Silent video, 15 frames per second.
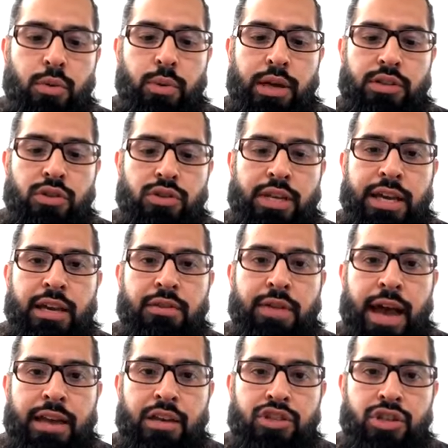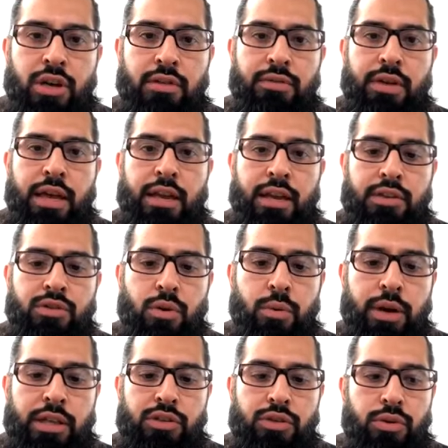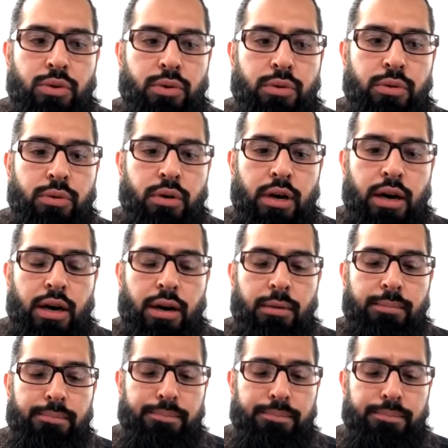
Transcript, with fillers: way to take advantage of, and as a way to um,